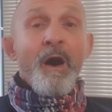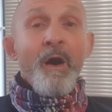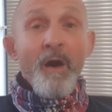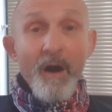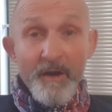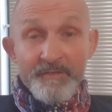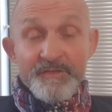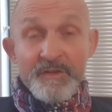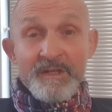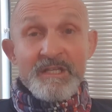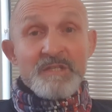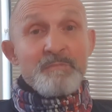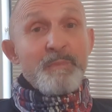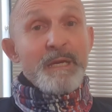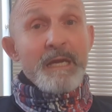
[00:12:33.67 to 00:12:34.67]
Often
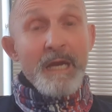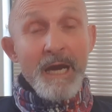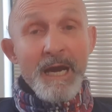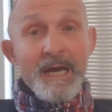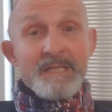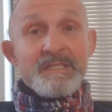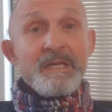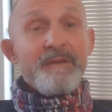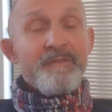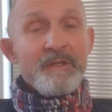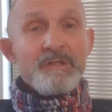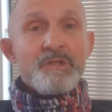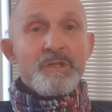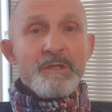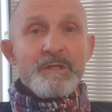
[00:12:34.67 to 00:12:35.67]
it's because they've
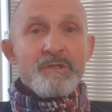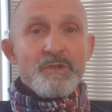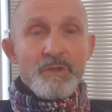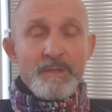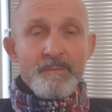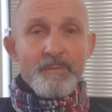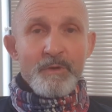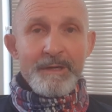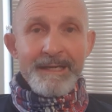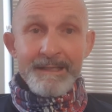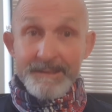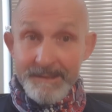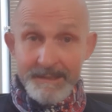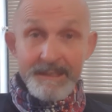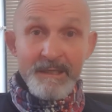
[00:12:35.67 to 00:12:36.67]
entered into
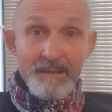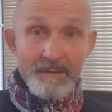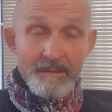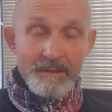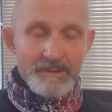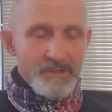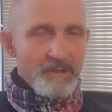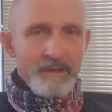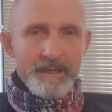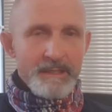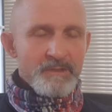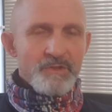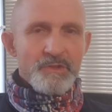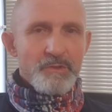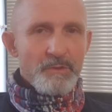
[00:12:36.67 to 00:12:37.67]
immorality, uh, sorry,
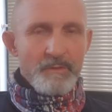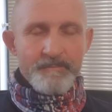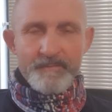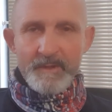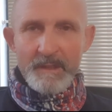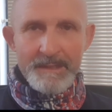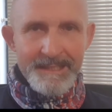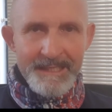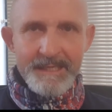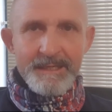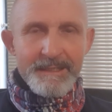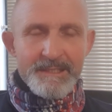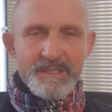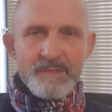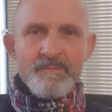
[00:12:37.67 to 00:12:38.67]
into
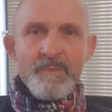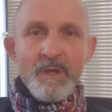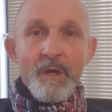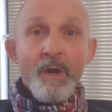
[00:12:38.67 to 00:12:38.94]
legalism,